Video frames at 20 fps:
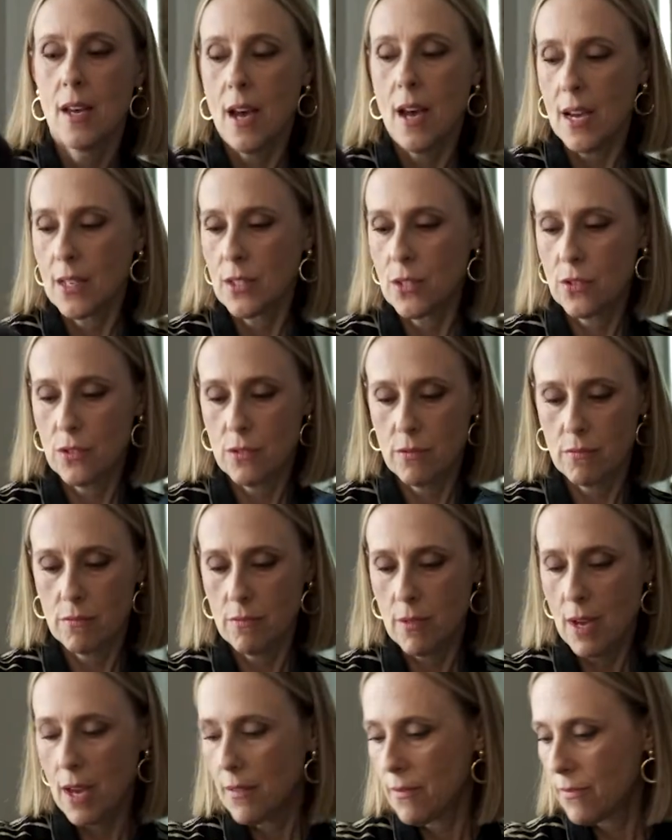I
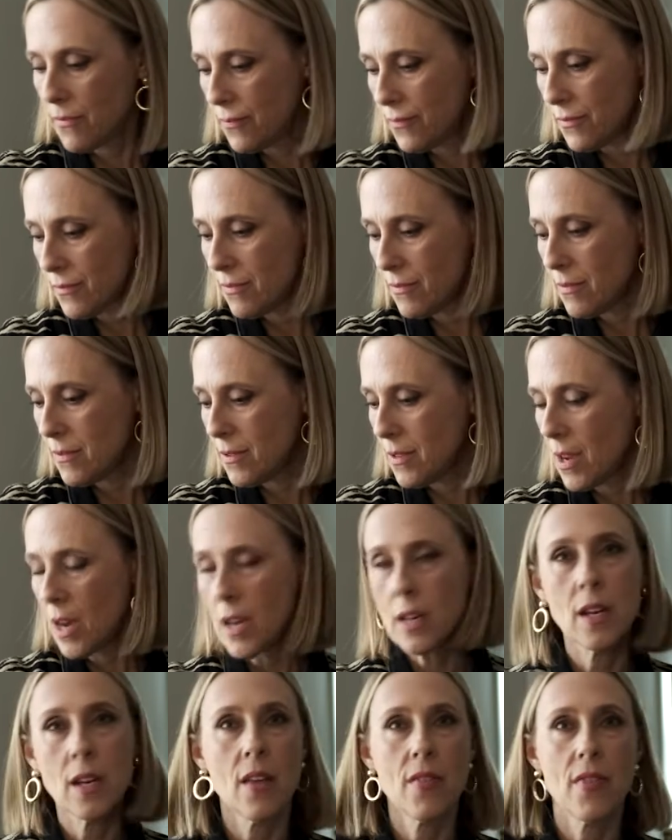have
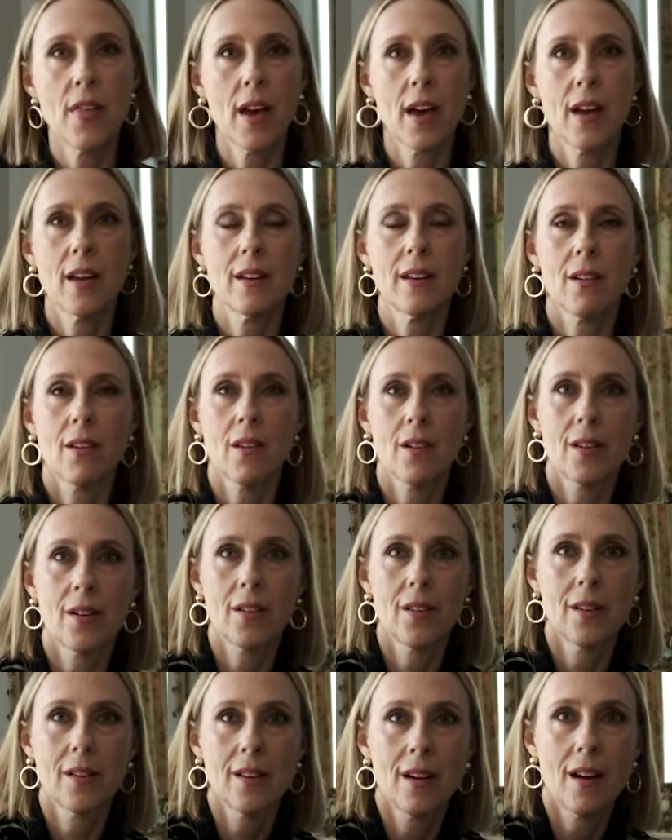none that
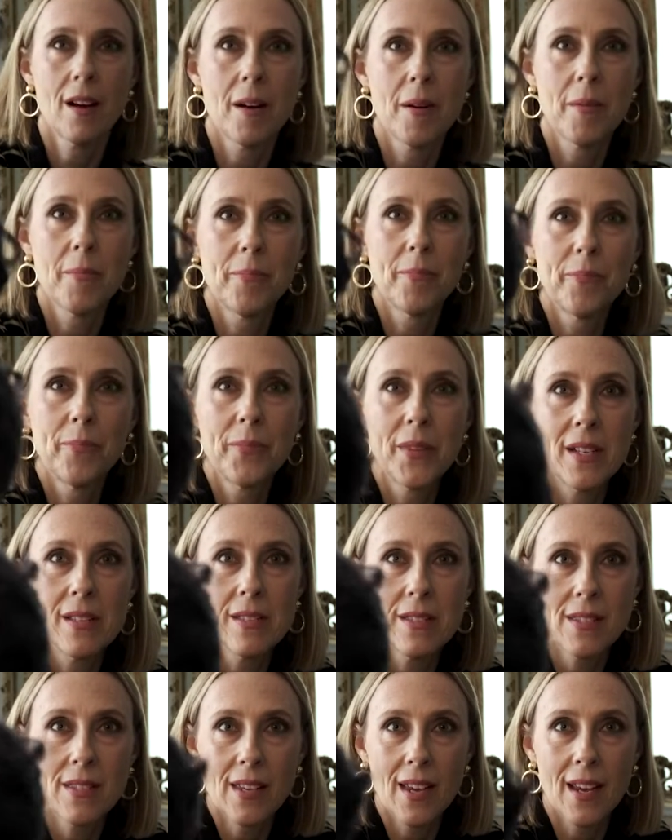are in
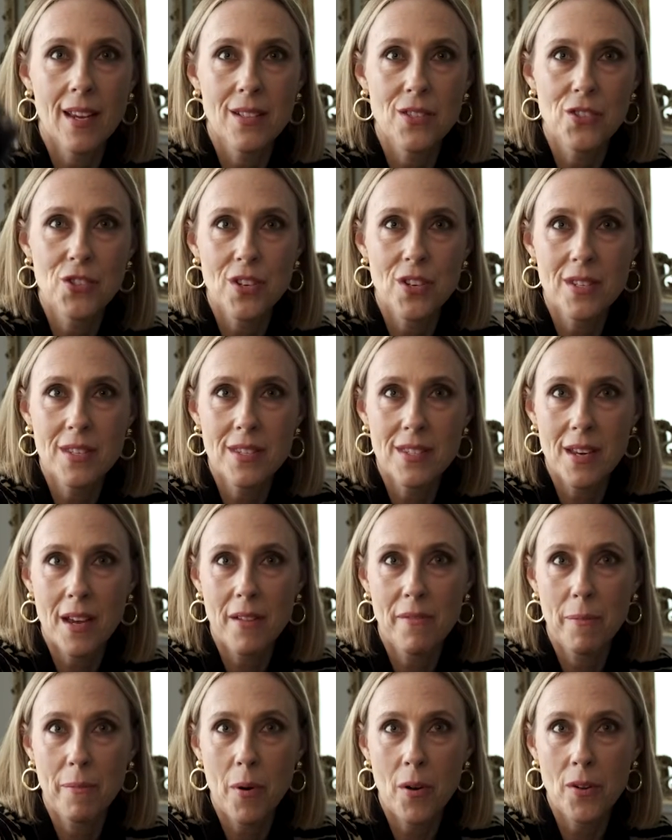skeins, just I
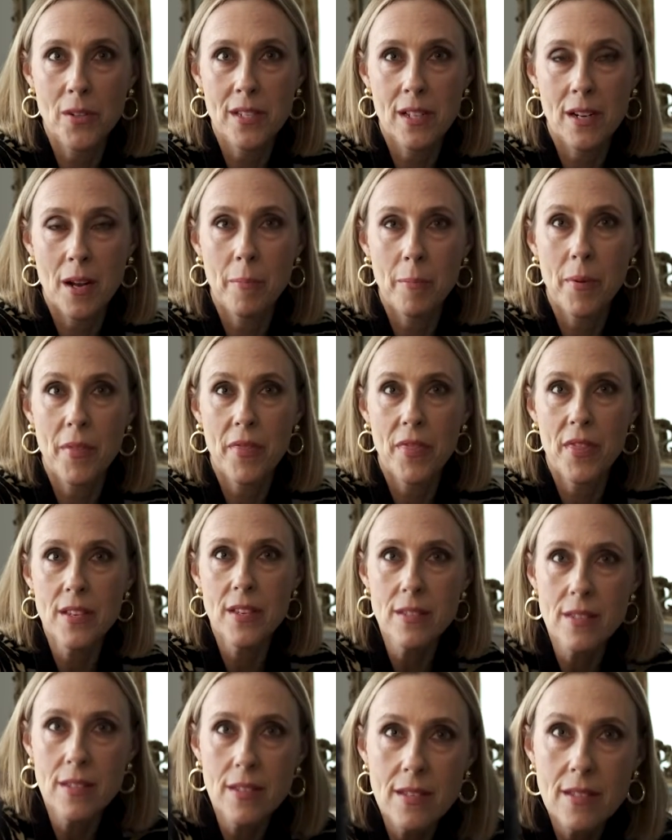balled it up. But
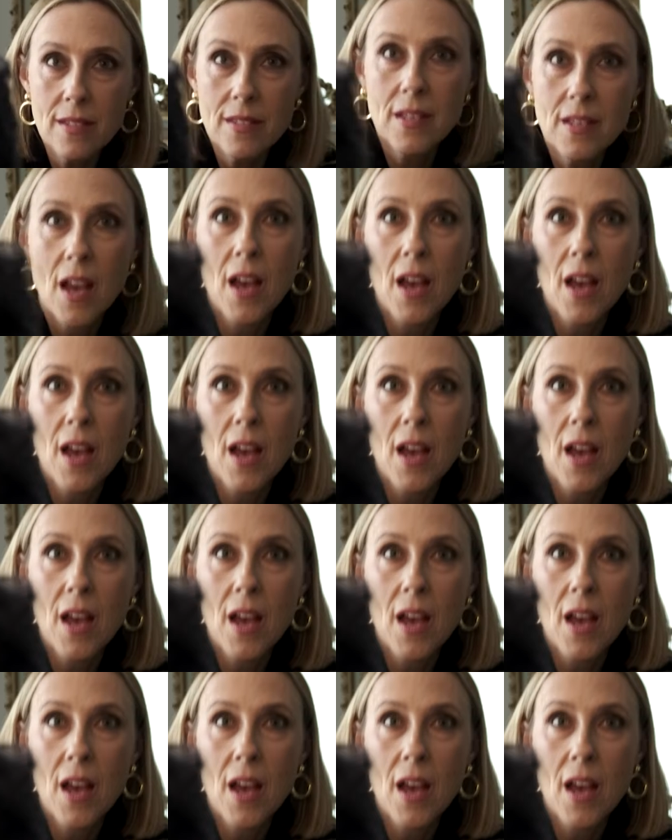this is